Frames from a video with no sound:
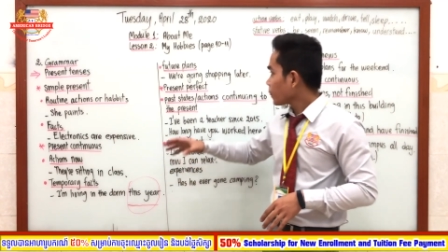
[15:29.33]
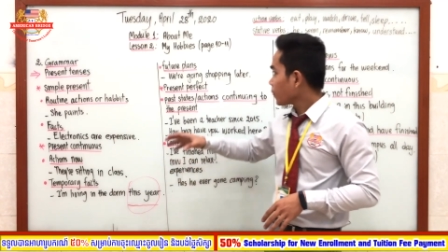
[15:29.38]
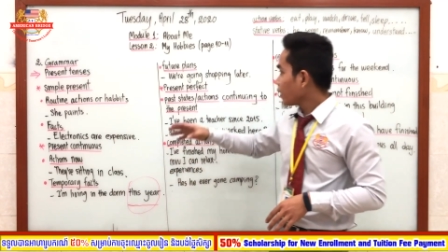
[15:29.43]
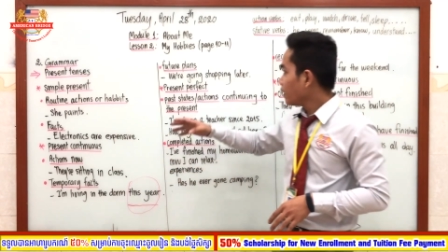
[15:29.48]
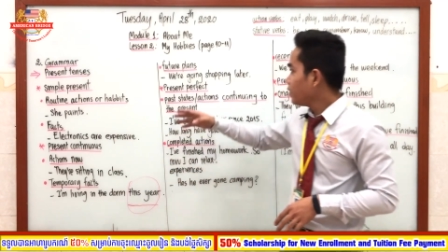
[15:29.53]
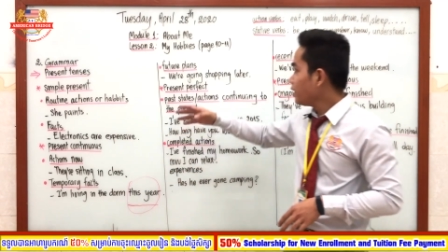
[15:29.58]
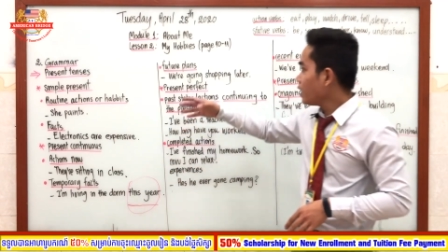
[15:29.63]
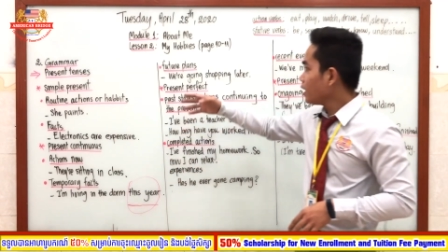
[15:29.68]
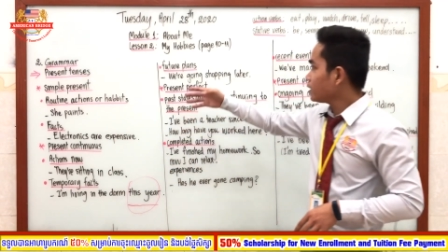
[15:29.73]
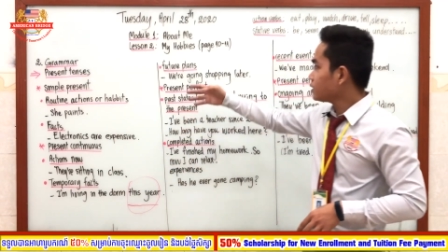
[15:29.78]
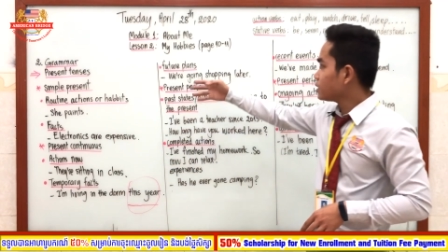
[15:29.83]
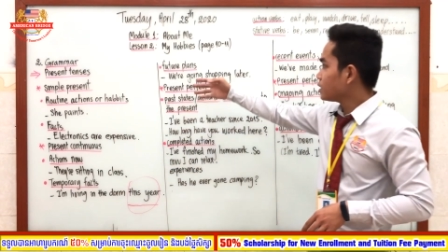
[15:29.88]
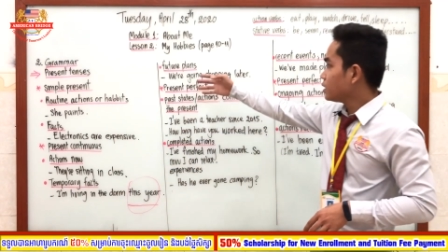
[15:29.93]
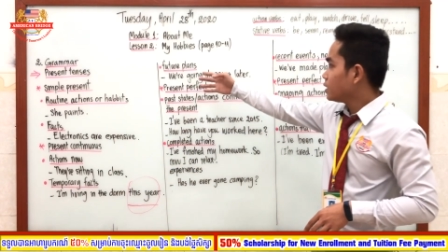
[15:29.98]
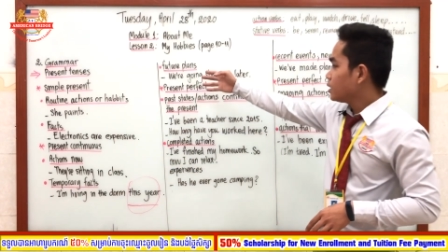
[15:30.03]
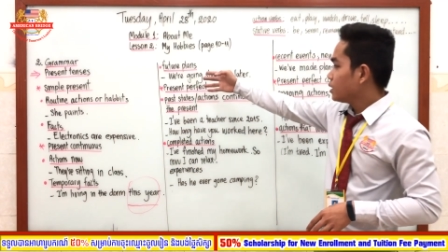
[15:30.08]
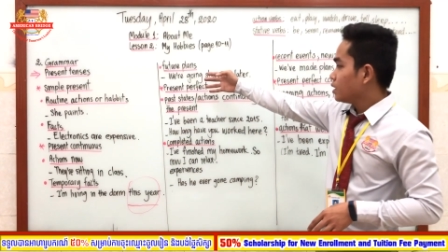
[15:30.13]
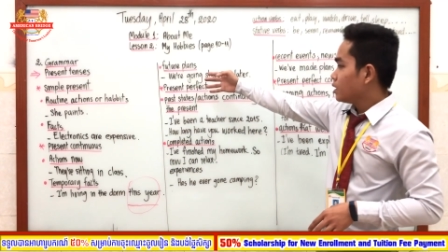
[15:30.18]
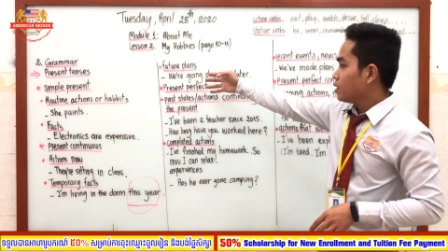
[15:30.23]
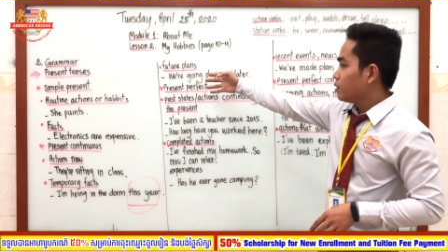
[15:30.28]
Next,
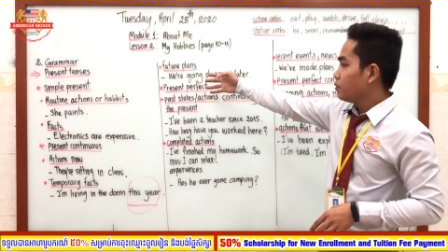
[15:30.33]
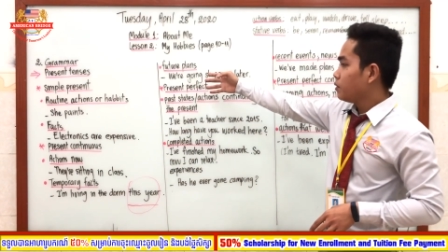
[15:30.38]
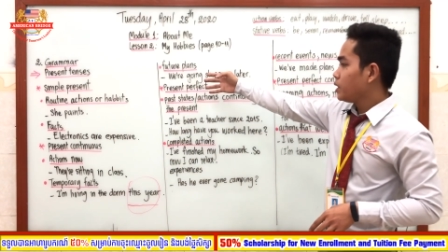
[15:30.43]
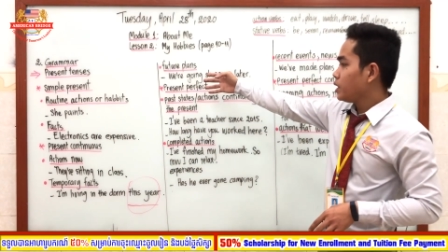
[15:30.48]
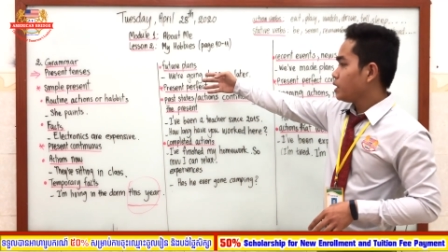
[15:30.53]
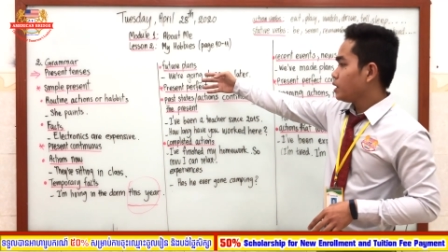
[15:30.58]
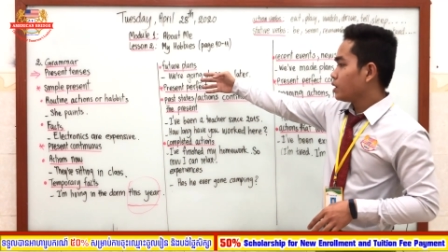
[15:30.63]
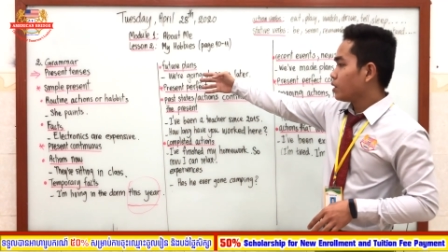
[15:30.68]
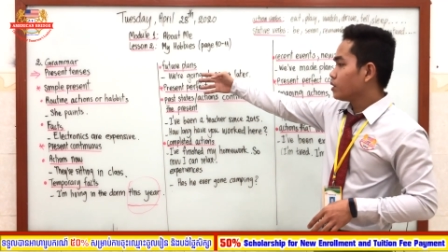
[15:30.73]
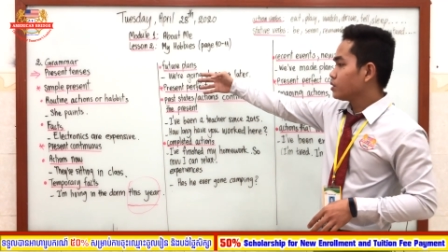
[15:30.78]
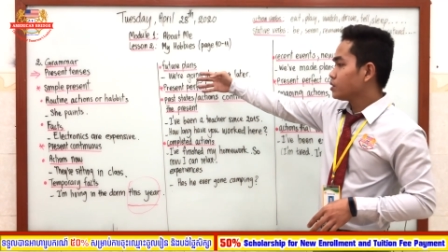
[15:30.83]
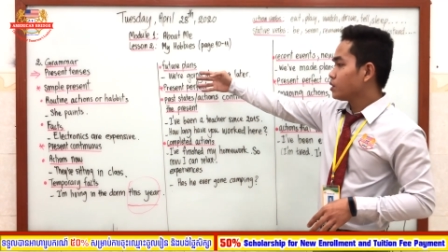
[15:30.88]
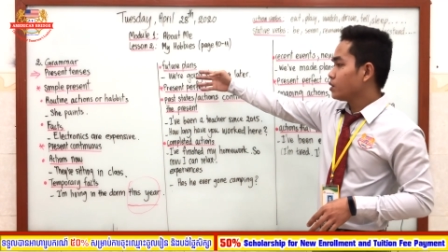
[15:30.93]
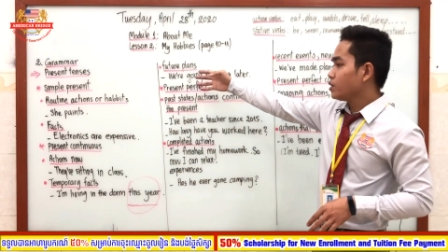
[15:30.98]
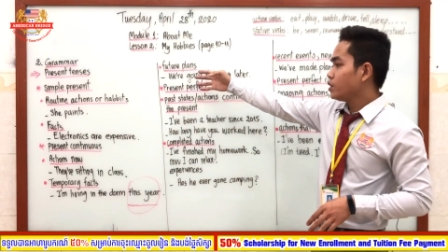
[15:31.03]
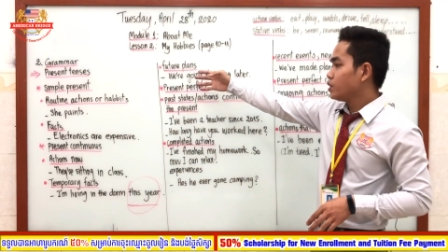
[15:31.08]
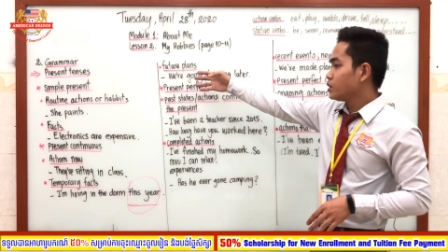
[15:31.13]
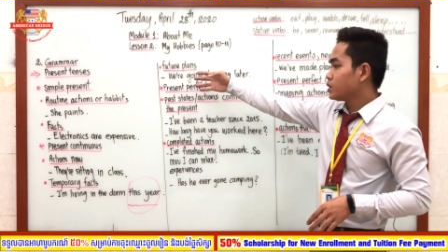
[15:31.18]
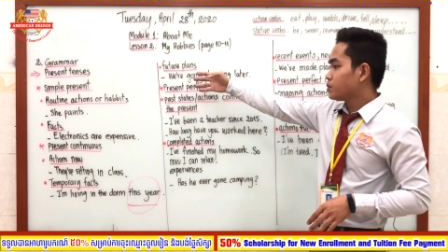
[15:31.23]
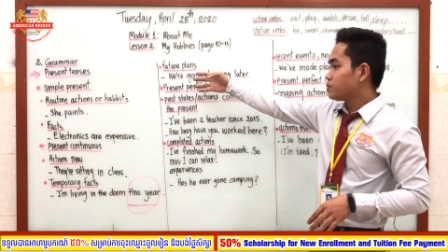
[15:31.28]
we also
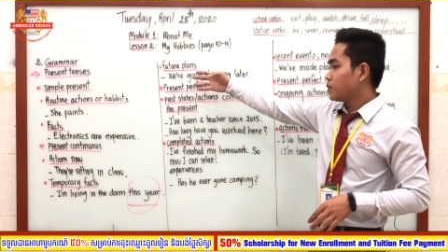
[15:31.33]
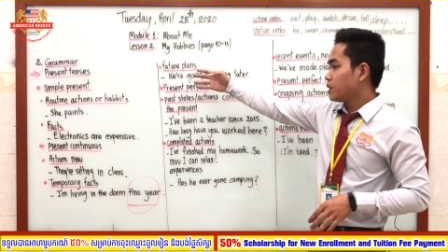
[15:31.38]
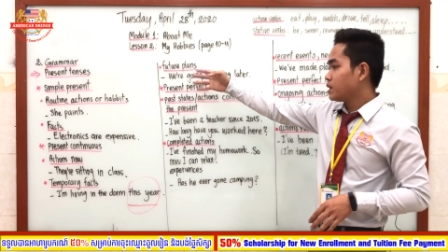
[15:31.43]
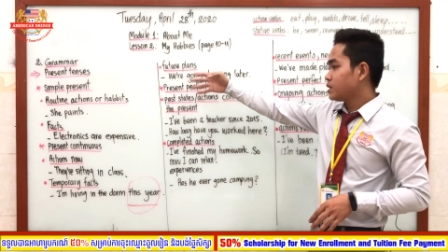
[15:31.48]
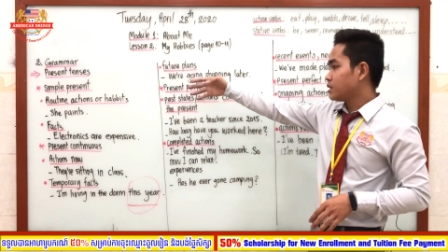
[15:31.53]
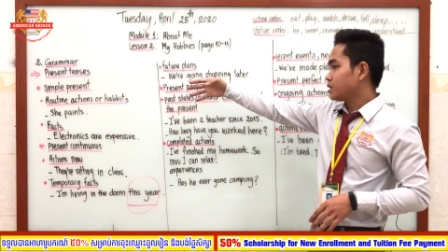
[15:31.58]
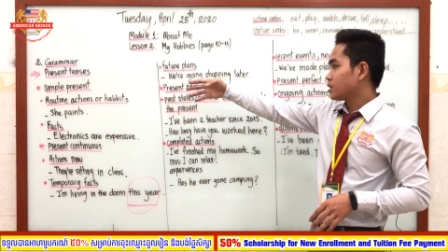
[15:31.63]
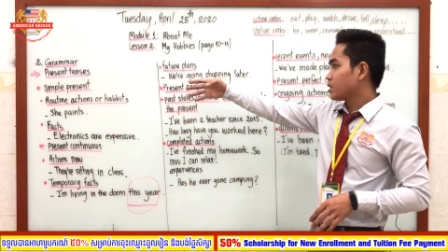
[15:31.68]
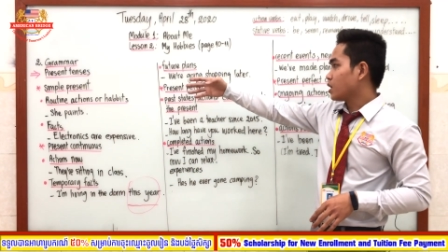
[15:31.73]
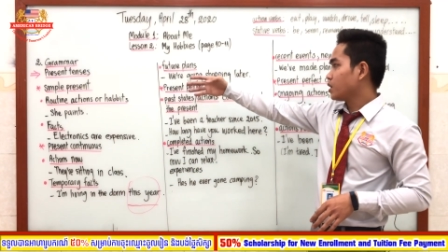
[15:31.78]
use present